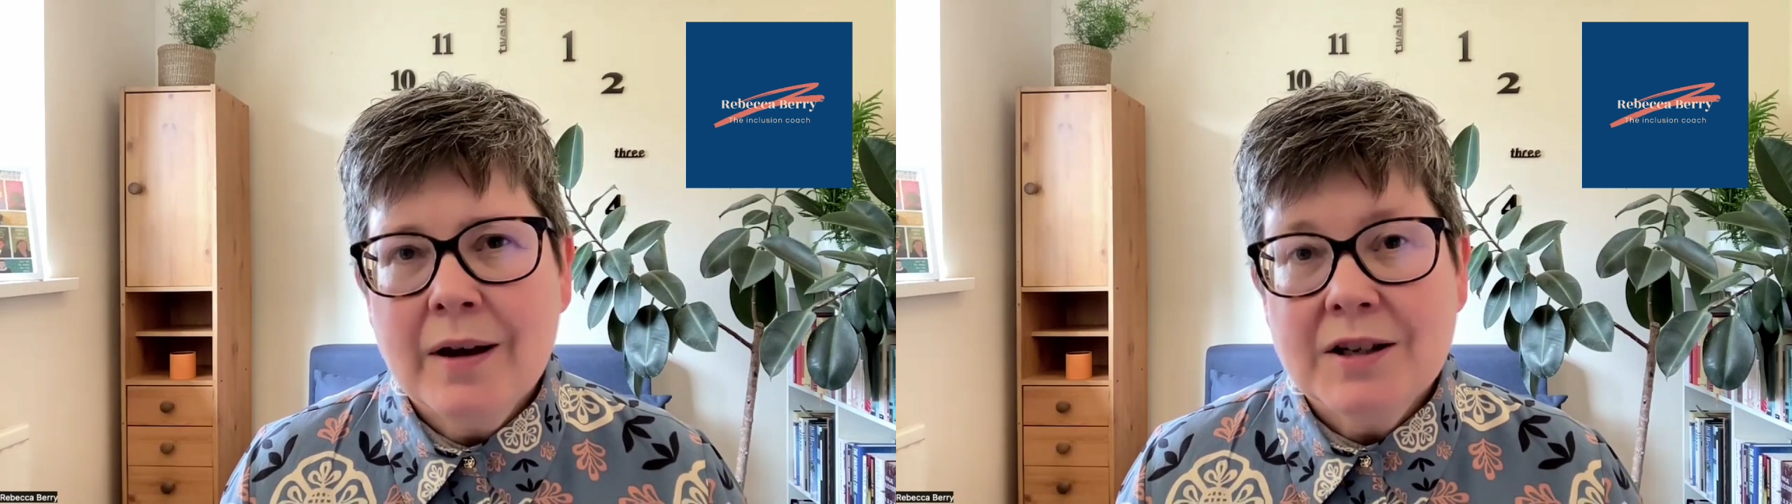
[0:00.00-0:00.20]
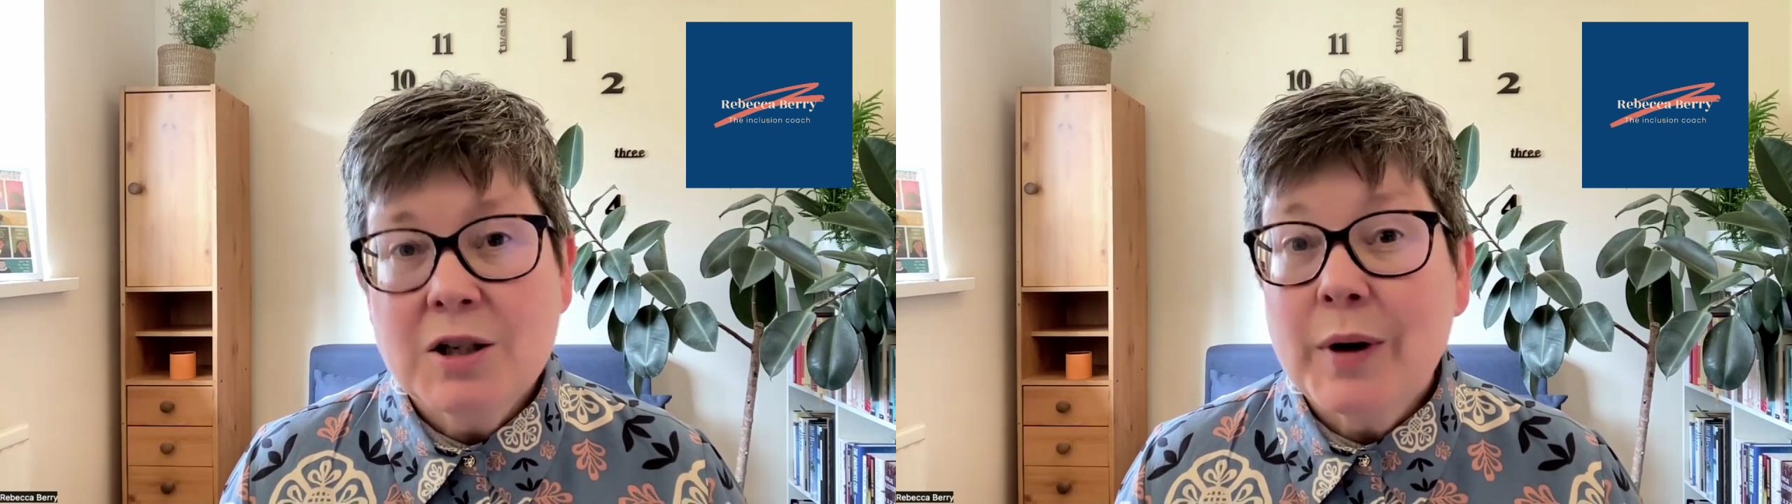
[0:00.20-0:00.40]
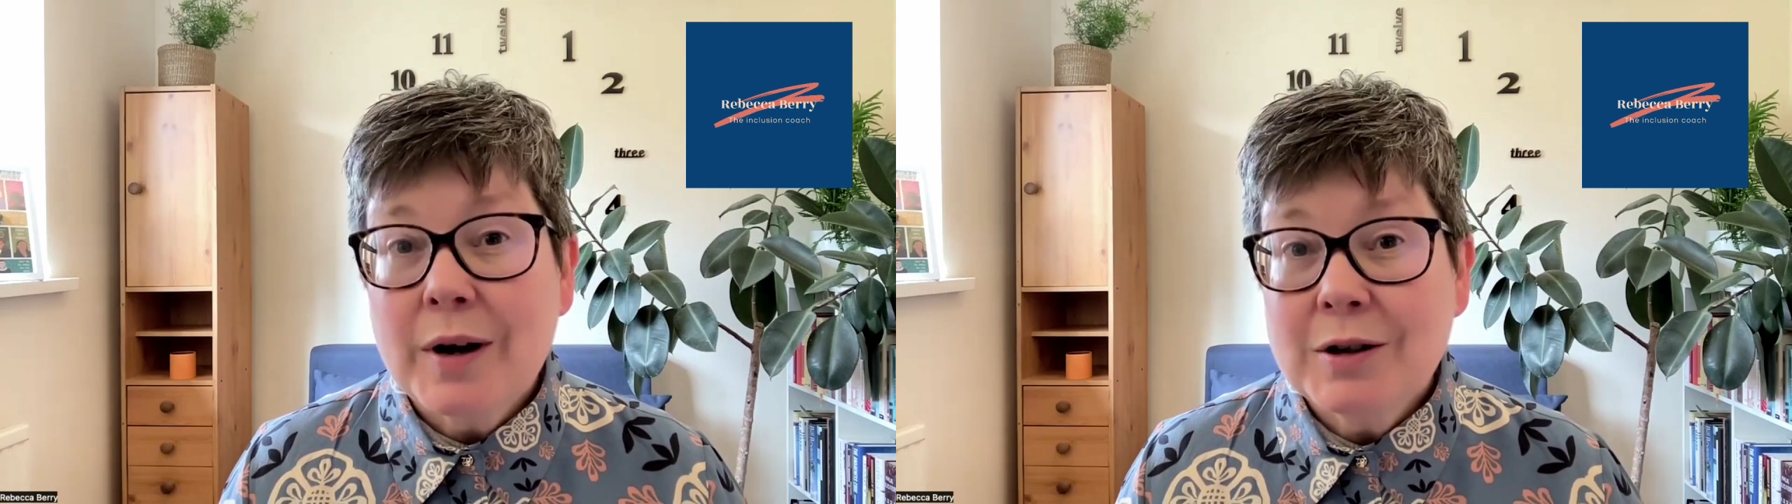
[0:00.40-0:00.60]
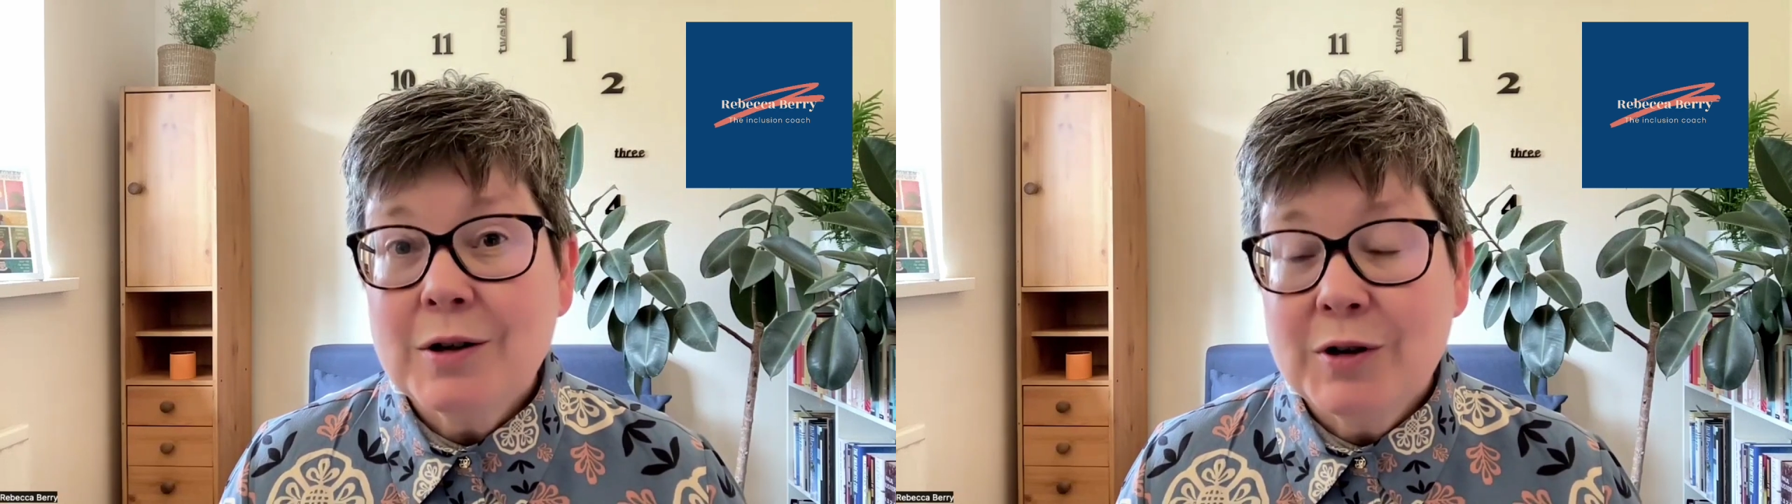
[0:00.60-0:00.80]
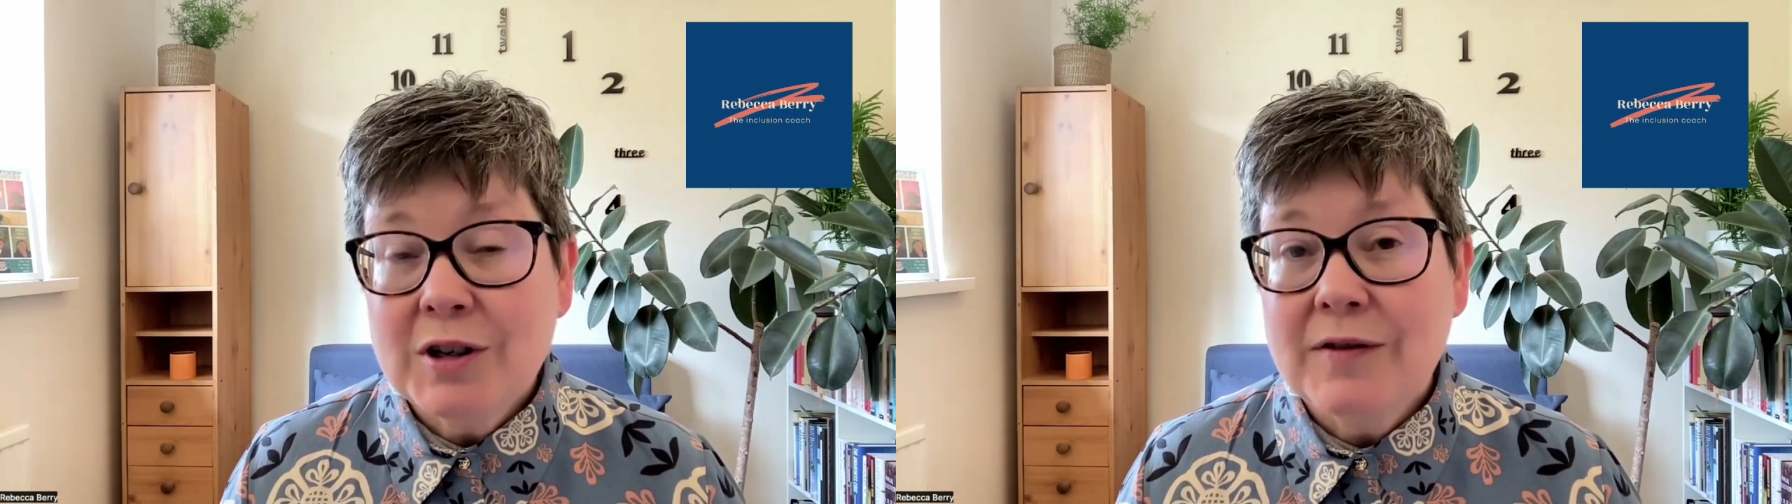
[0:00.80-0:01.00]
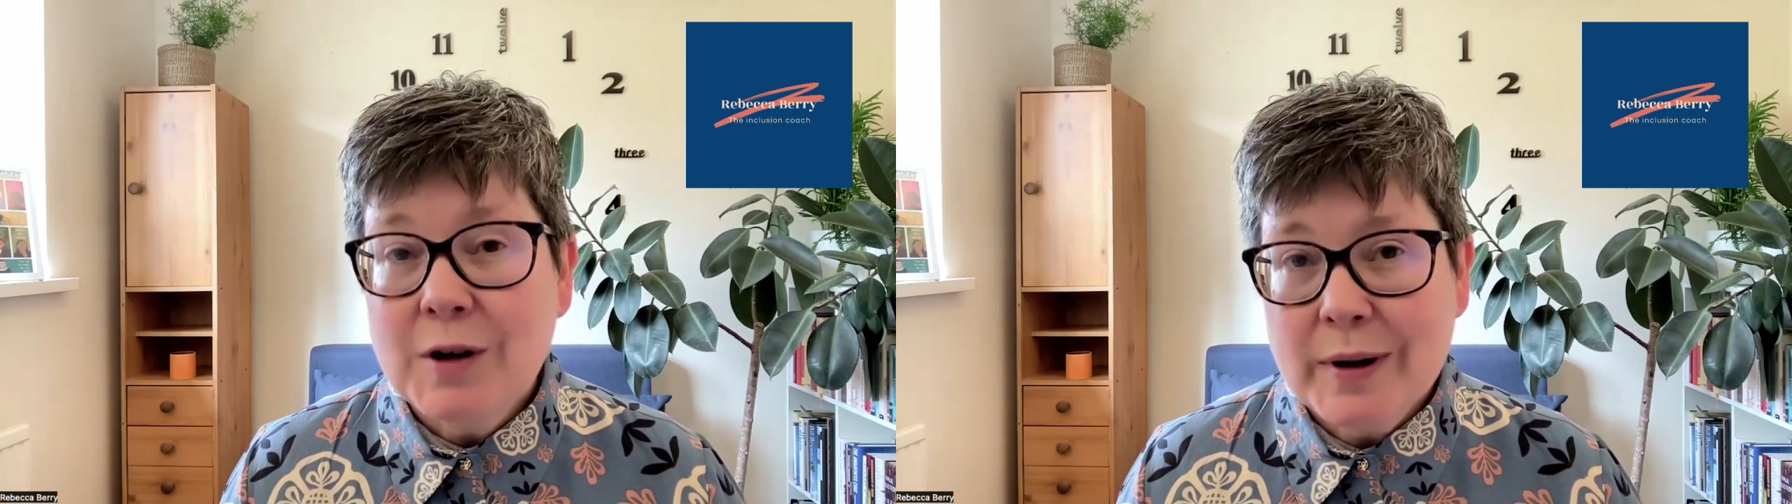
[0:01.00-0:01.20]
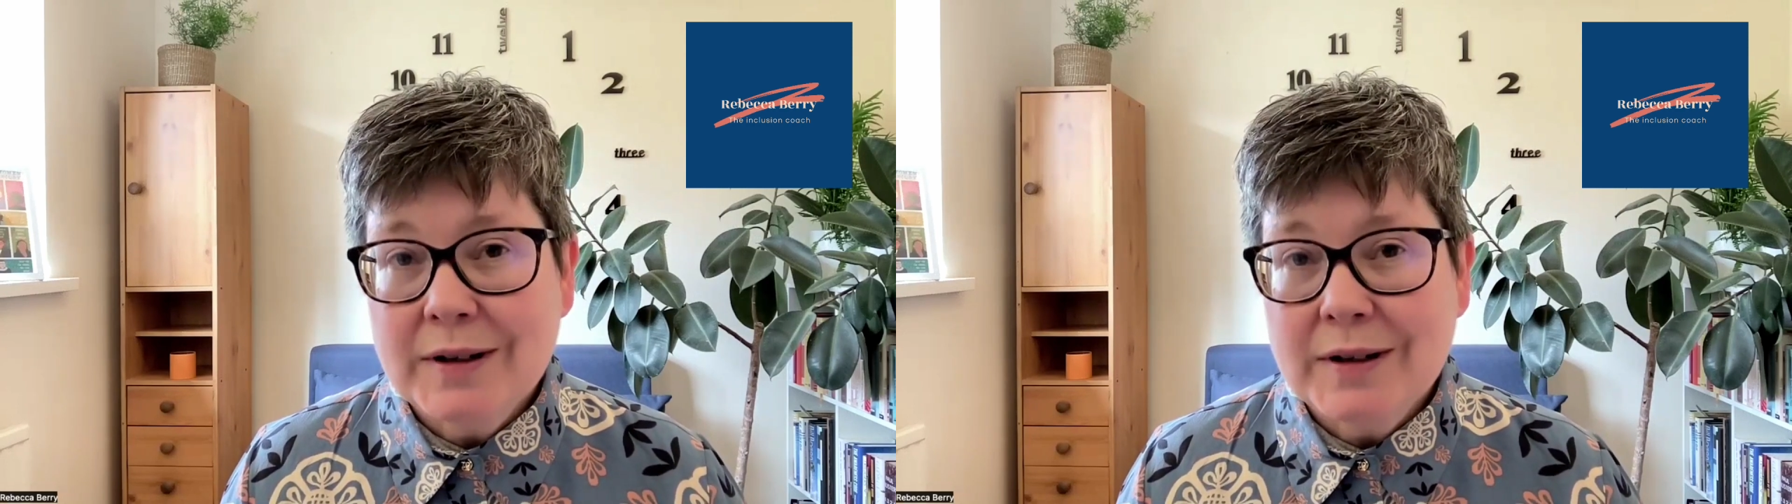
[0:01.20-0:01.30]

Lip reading: So we're going to look at a few